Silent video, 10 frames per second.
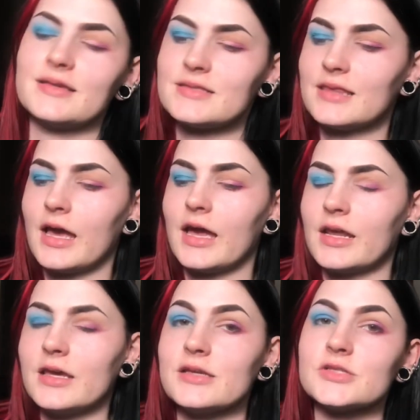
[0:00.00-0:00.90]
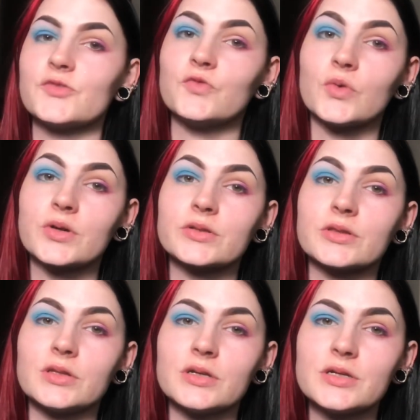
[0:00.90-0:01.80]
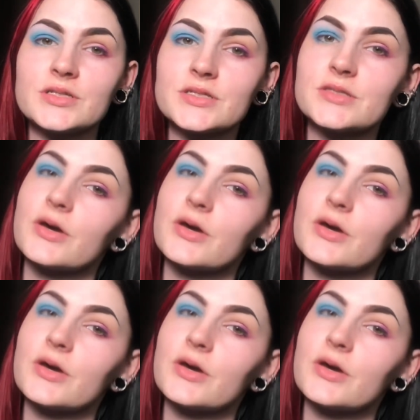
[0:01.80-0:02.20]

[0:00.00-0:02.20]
looks total in this video.